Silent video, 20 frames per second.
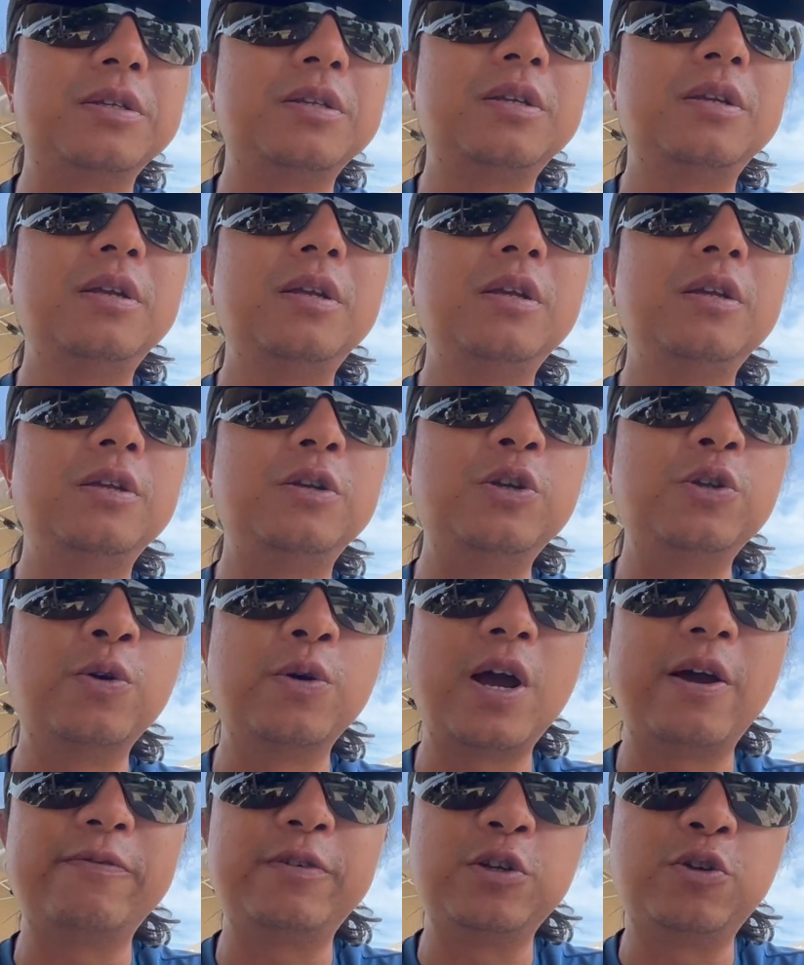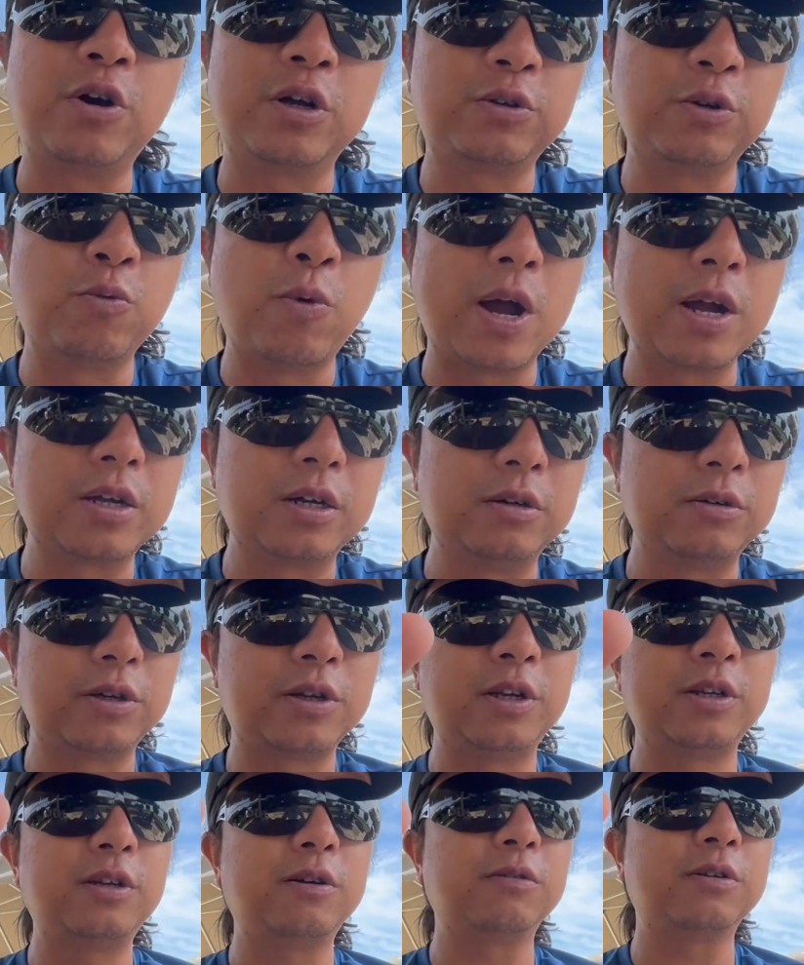Mm. You don't have to talk to one girl, you
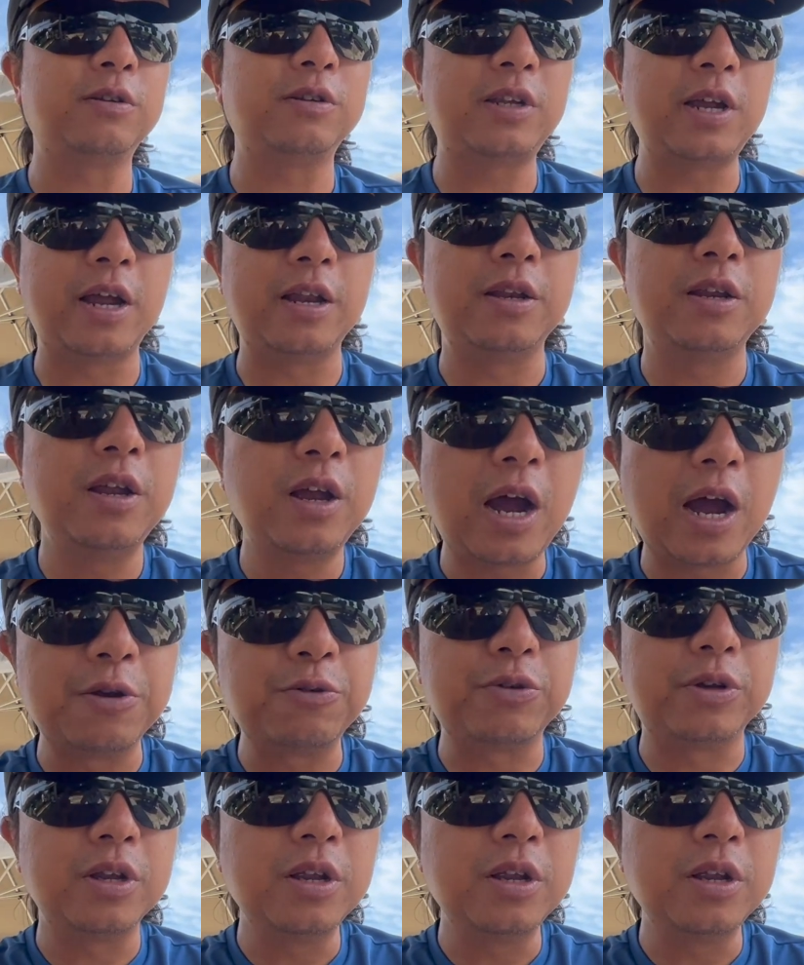can talk to 10, 100,